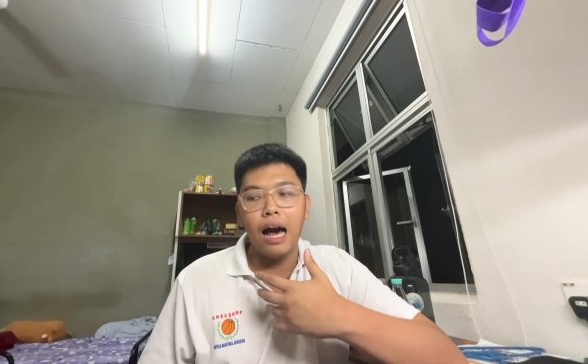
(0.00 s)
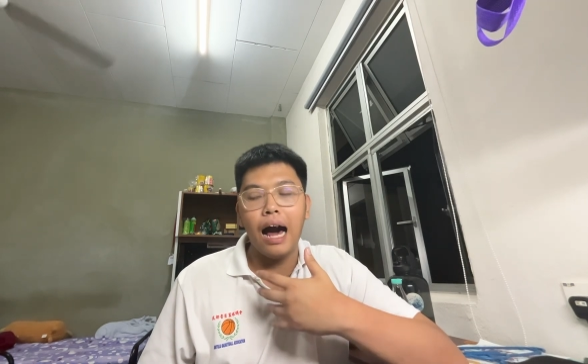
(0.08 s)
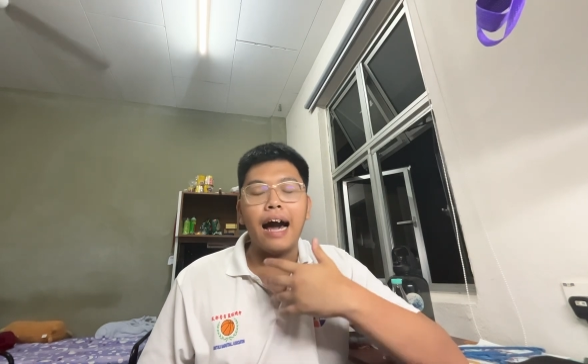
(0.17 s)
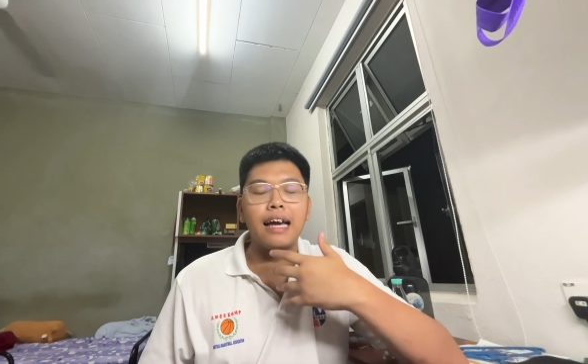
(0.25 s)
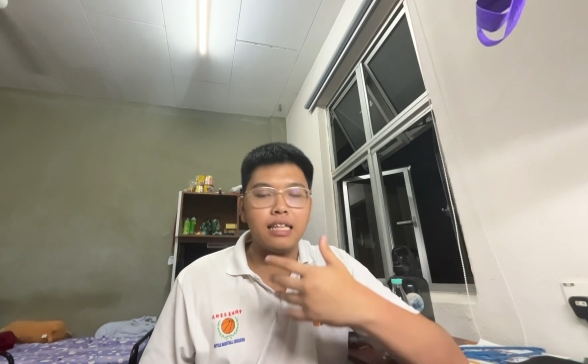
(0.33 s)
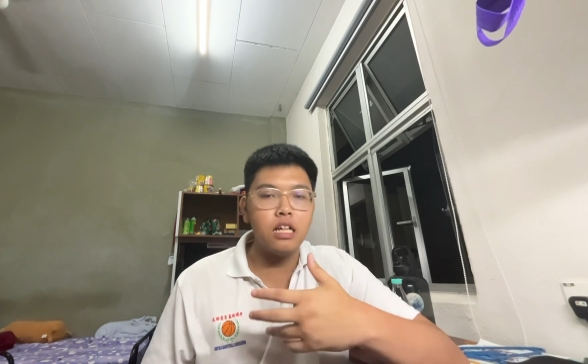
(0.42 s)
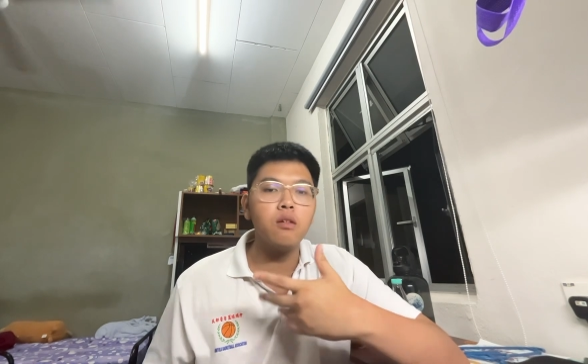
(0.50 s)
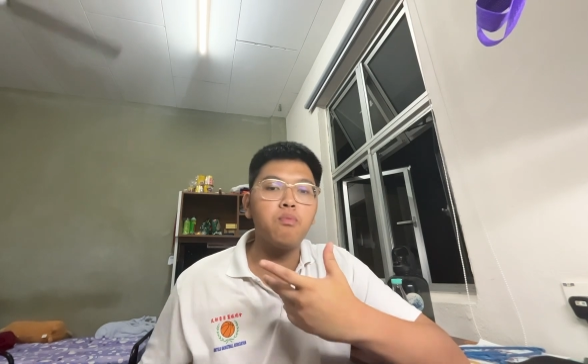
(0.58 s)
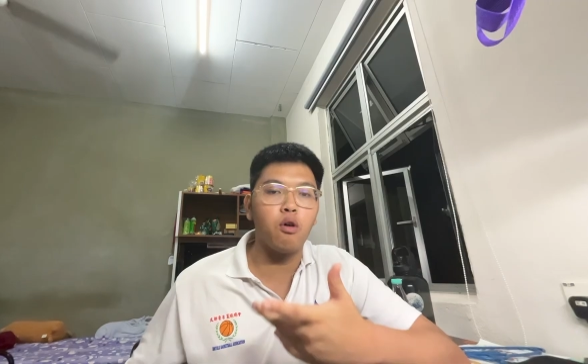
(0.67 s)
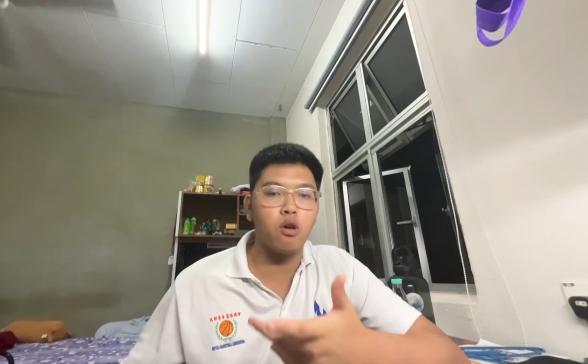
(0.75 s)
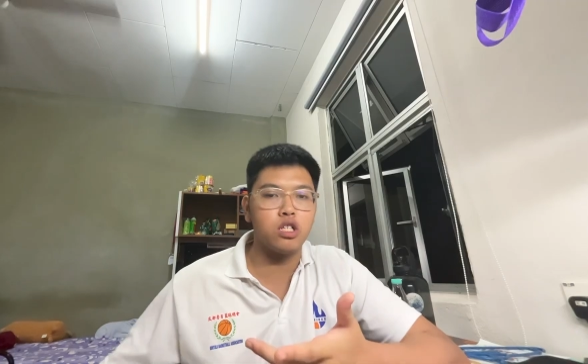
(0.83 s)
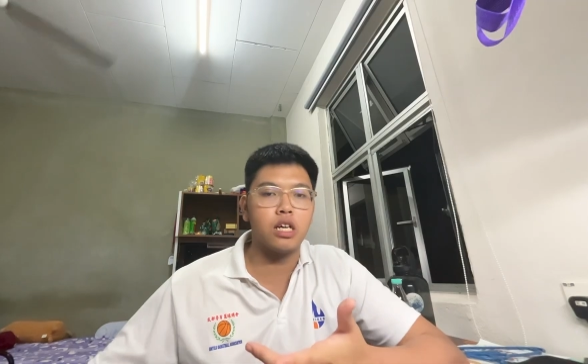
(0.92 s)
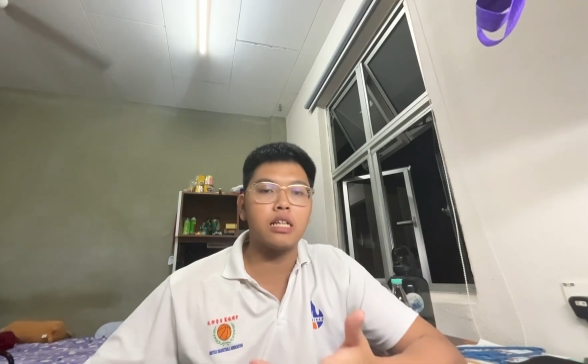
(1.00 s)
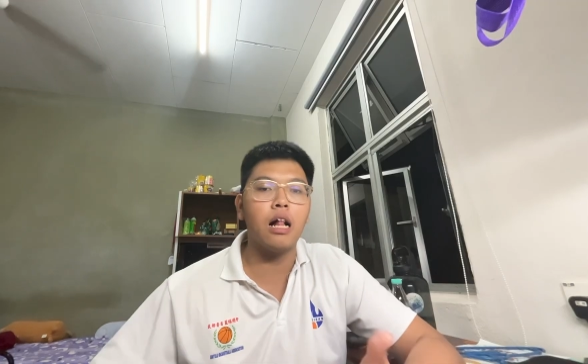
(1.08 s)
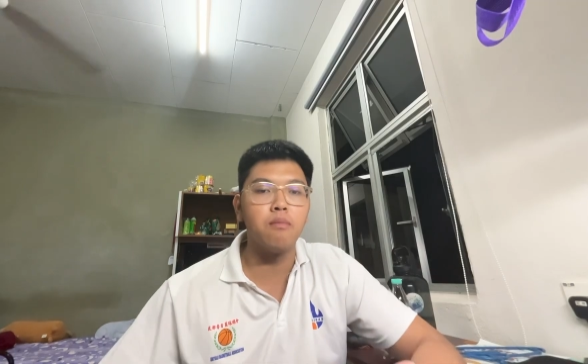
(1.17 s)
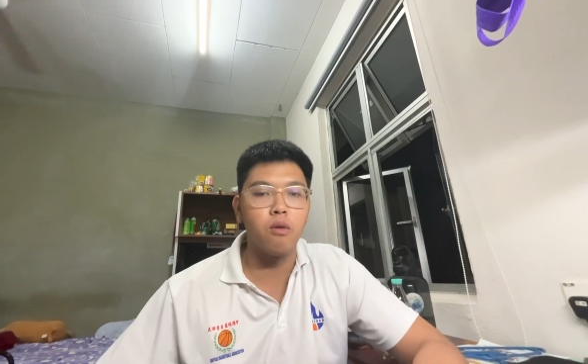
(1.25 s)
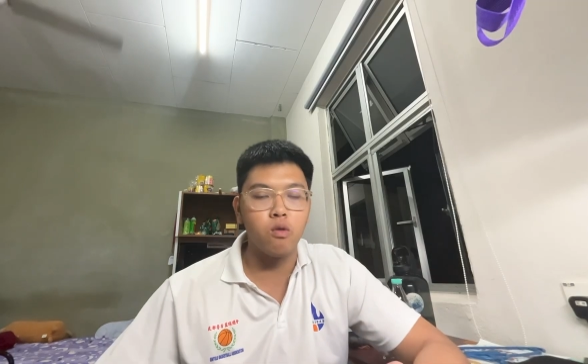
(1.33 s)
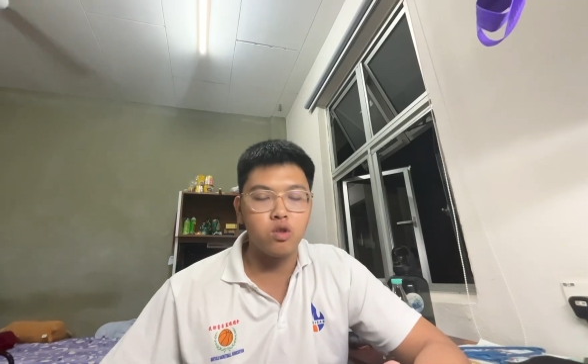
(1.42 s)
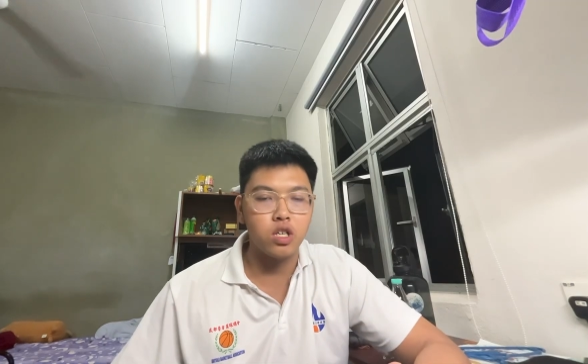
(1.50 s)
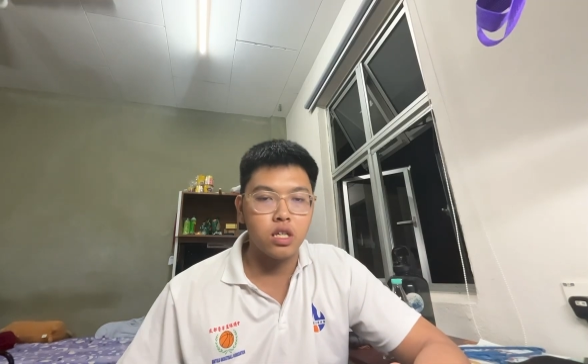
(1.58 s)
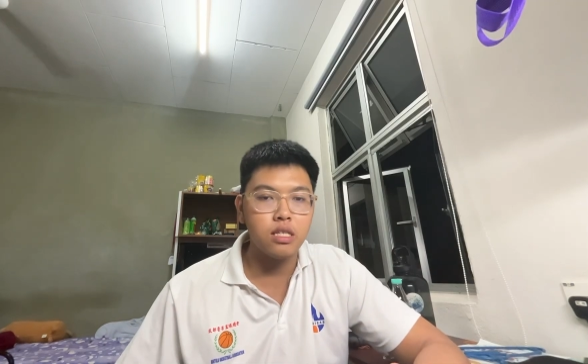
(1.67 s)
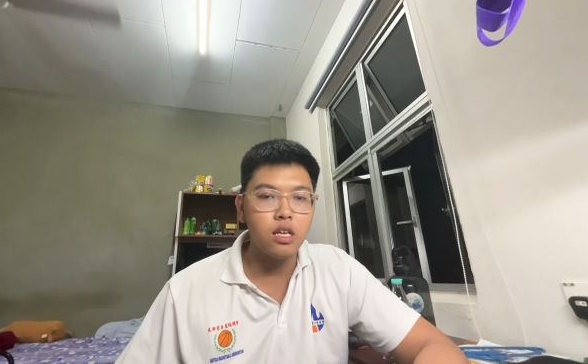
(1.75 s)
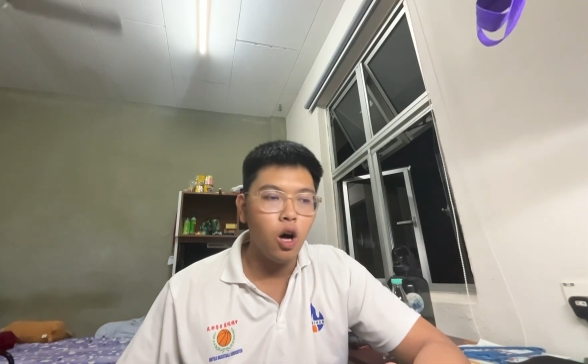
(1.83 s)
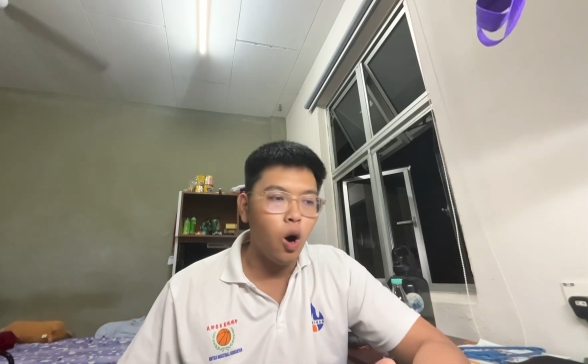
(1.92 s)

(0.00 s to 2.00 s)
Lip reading: ideal projectile motions